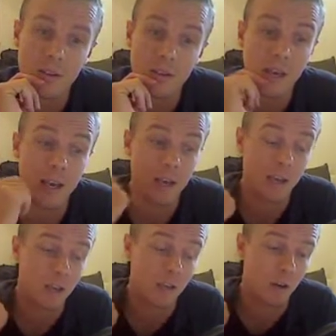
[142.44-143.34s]
Yeah,
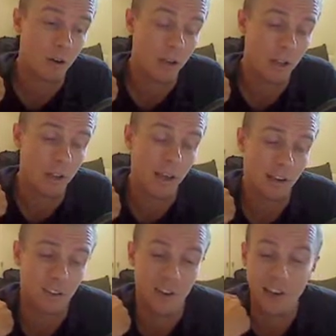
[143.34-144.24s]
and I
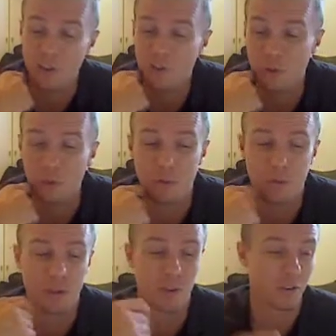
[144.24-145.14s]
had two or
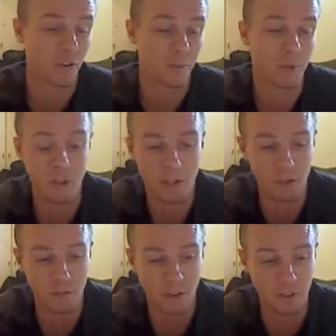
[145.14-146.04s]
three in Adobe
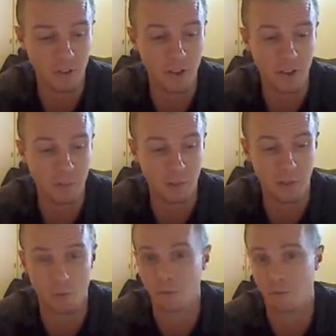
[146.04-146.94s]
alone. In fact, I had email
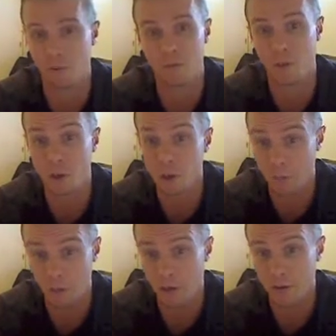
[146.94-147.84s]
addresses I'd forgotten
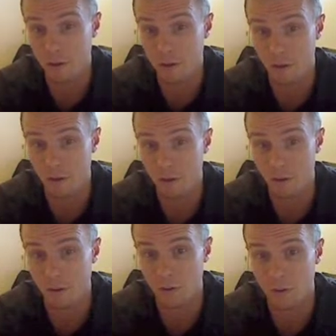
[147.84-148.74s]

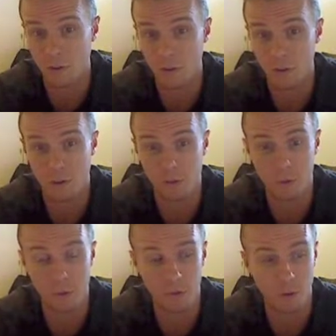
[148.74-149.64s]
about. There's stuff that goes
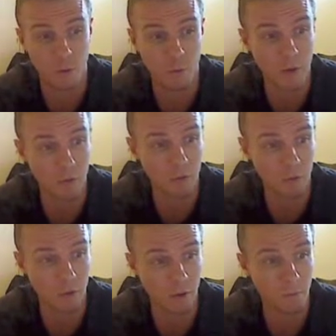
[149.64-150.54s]
back there a long way. In
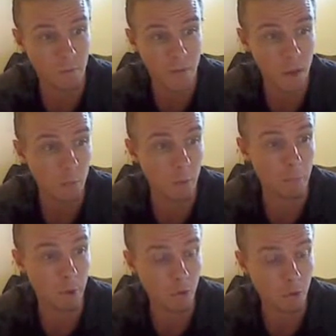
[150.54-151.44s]
fact, my
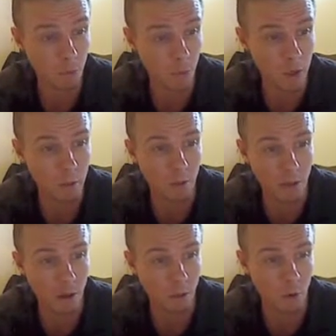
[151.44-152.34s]
personal one and my
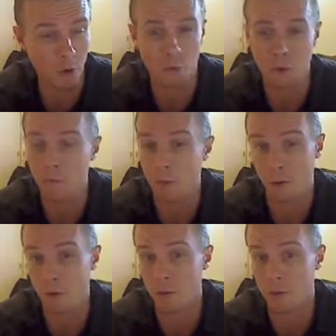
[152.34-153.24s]
current work one were
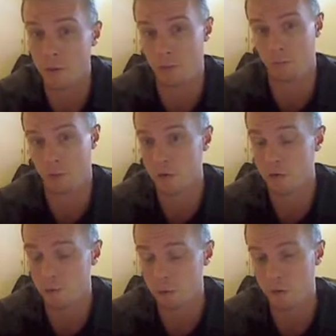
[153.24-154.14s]
both in the
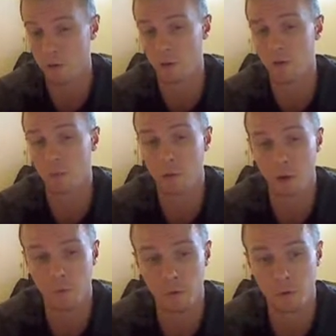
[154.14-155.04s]
breach, which didn't
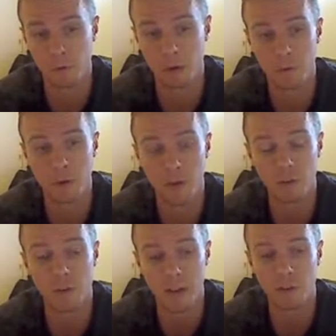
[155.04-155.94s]
surprise me too much. But
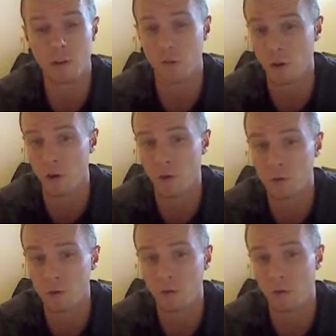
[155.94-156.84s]
actually, as I was going
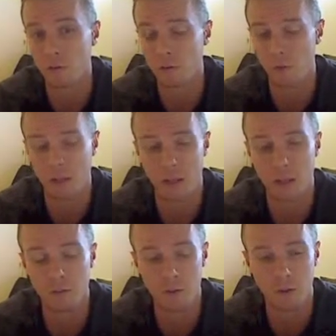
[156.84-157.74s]
through doing some of the
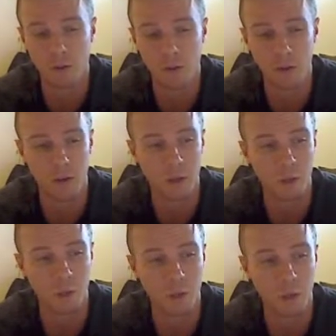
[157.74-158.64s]
analysis, I found
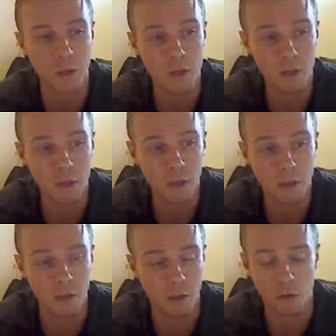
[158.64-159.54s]
another one
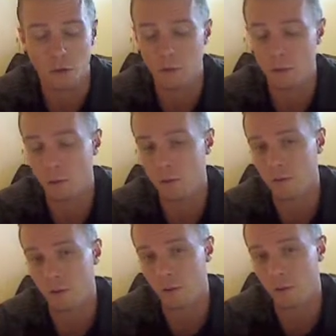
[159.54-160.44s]
that I'd used some years
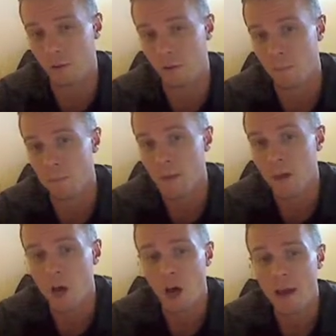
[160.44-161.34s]
ago. So
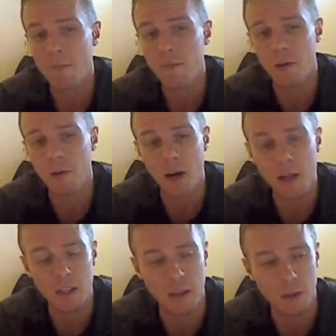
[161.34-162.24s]
I am
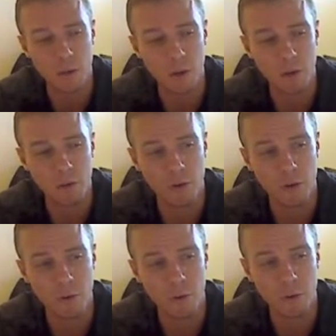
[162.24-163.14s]
finding that, and
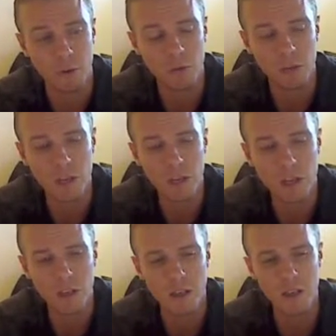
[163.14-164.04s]
we're
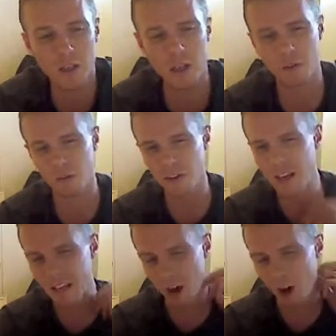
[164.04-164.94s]
seeing, a
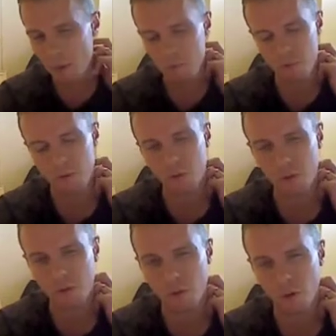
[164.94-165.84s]
fairly high
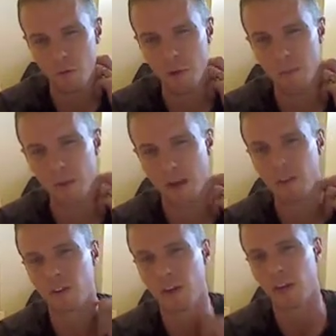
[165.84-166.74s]
prevalence of people
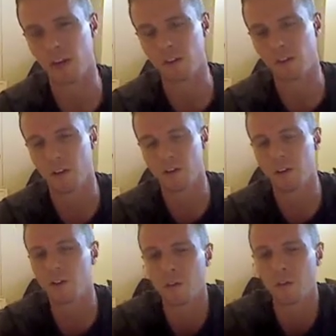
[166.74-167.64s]
actually getting a
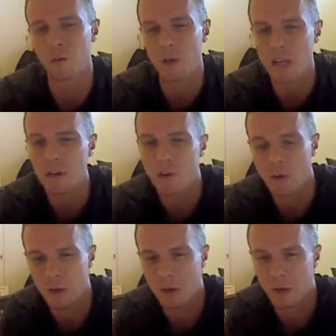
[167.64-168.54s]
successful hit
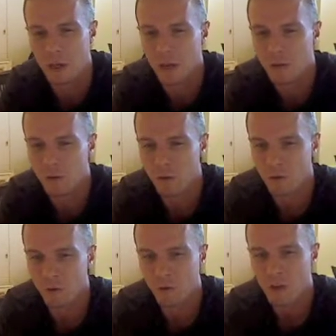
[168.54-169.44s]
on their account
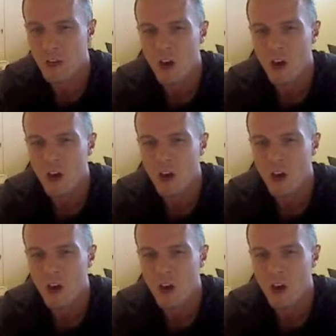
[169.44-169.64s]
searches.